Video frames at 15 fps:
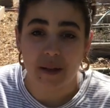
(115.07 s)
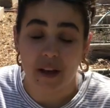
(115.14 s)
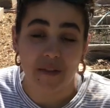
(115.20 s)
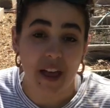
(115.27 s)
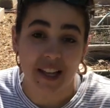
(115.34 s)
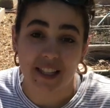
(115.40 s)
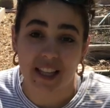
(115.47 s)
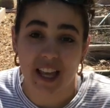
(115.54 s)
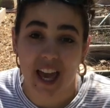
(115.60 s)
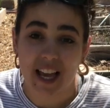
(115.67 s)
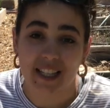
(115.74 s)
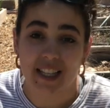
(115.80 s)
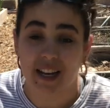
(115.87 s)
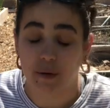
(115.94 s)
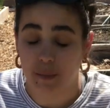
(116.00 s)
If that's the
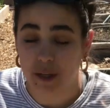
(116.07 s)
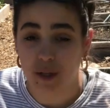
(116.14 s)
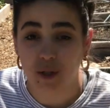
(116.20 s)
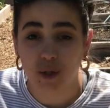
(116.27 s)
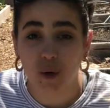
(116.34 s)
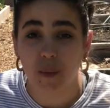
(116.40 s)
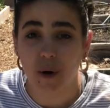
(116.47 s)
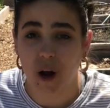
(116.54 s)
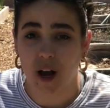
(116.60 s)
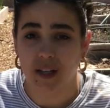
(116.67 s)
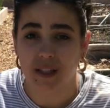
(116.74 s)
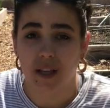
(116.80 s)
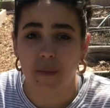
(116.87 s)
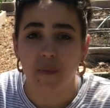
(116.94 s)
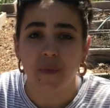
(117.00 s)
case, that'll be super
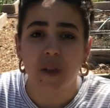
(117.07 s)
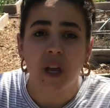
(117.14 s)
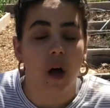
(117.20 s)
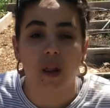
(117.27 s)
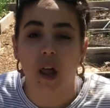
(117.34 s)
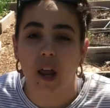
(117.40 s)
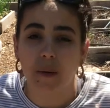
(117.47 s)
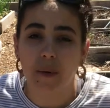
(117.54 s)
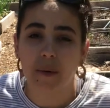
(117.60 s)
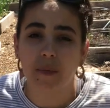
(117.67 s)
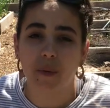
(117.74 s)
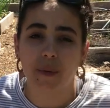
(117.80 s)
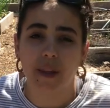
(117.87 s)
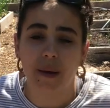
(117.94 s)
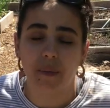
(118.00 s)
awesome. A lot of
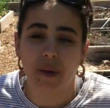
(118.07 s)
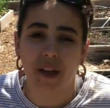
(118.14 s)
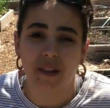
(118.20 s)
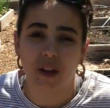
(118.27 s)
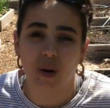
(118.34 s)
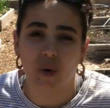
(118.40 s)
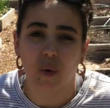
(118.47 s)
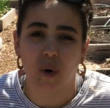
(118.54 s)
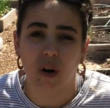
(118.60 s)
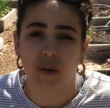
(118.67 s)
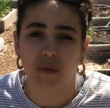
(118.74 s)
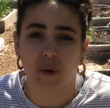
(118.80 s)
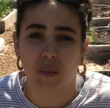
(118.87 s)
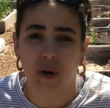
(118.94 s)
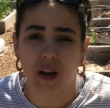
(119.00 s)
people when they plant their corn,
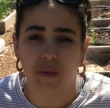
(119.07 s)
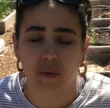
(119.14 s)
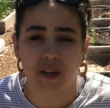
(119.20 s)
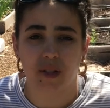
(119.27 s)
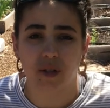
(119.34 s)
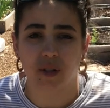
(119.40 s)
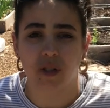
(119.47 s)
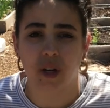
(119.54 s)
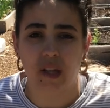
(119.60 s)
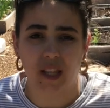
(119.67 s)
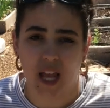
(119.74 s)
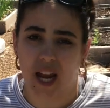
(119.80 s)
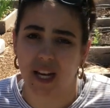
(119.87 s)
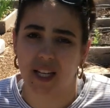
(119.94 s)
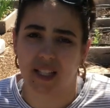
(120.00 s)
from what I've researched
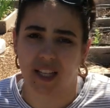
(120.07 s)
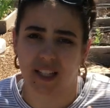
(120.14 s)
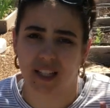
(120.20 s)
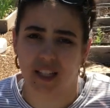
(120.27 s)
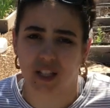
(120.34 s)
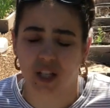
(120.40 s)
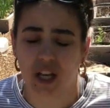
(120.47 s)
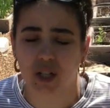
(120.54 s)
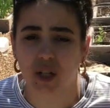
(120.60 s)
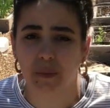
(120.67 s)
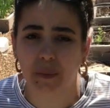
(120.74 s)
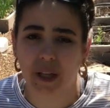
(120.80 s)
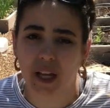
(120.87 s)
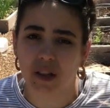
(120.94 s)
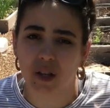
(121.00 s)
online, is they
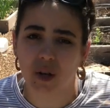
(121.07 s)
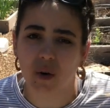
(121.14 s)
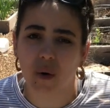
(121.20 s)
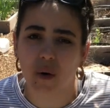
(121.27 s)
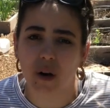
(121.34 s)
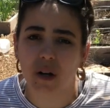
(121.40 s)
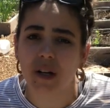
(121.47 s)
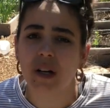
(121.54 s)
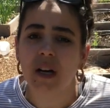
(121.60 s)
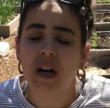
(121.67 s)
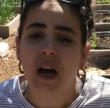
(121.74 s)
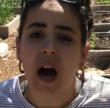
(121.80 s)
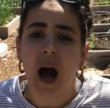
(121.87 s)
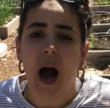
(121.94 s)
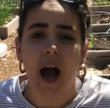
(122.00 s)
succession plant their corn.
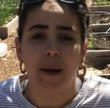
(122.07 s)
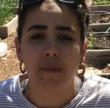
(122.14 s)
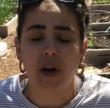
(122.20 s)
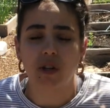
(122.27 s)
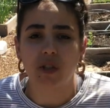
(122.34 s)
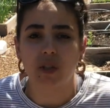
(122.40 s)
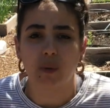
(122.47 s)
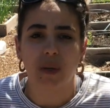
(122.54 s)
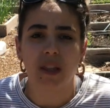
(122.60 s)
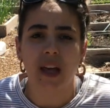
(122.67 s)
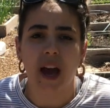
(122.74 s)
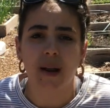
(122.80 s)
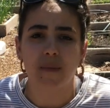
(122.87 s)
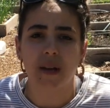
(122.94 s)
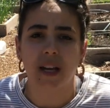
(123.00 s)
I'm not doing
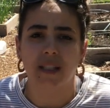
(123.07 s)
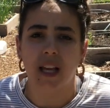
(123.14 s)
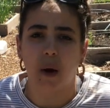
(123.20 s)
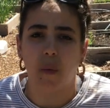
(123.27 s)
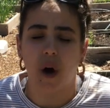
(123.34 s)
that because I